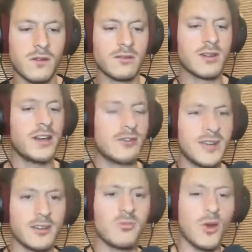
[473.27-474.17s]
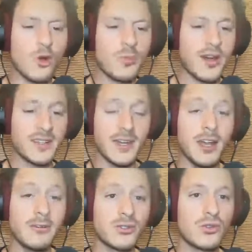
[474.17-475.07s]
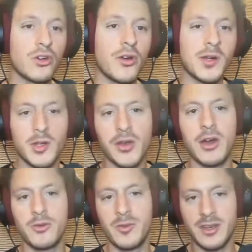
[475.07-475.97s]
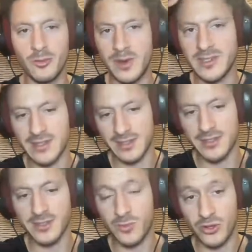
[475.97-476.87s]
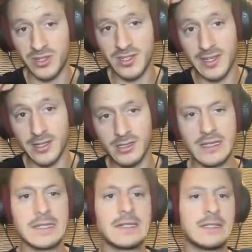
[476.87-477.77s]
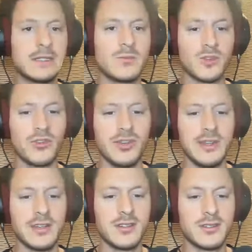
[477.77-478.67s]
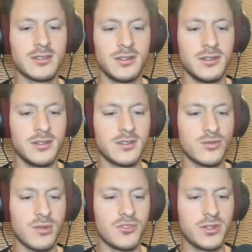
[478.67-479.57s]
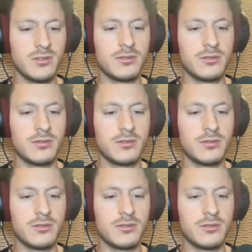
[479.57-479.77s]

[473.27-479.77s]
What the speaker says: Kind of like a Moog bass. I have a tutorial on how to make a bass like this in more detail. I'm gonna link it in the description